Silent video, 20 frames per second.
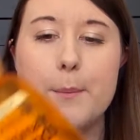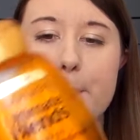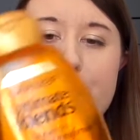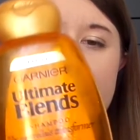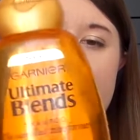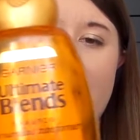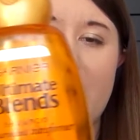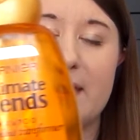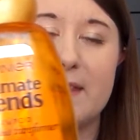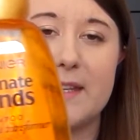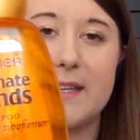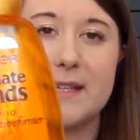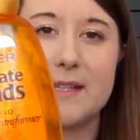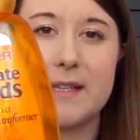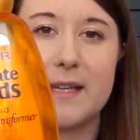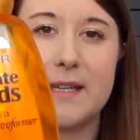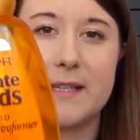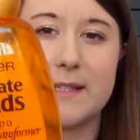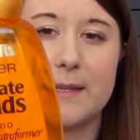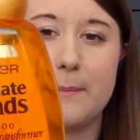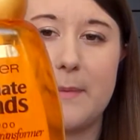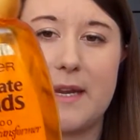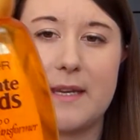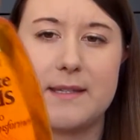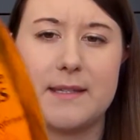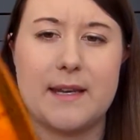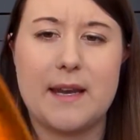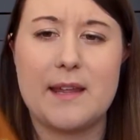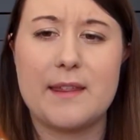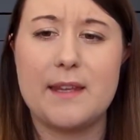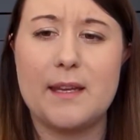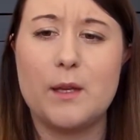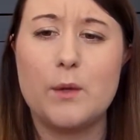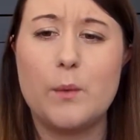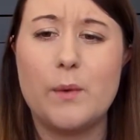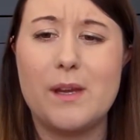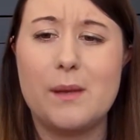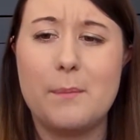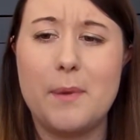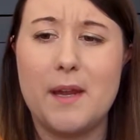But yeah, this is amazing. I
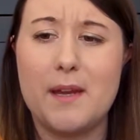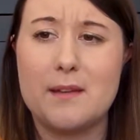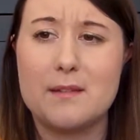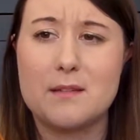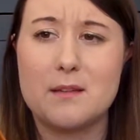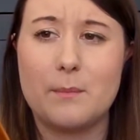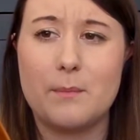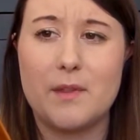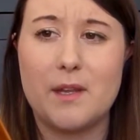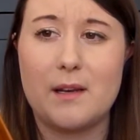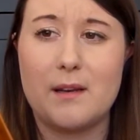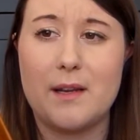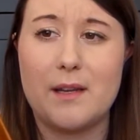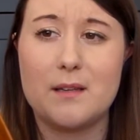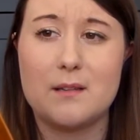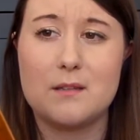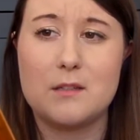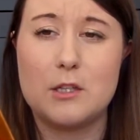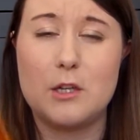think we paid something like